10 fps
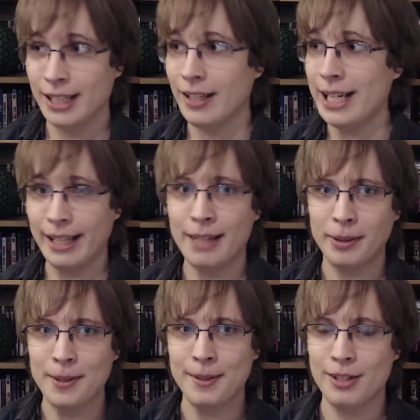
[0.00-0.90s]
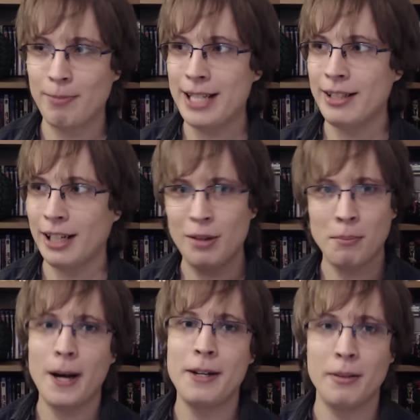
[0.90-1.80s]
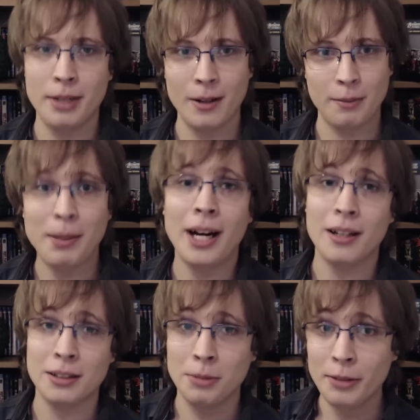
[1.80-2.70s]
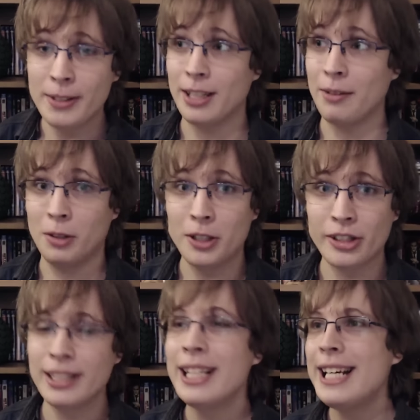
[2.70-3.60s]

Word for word: I like that, because it basically reminded me of past movies I've watched.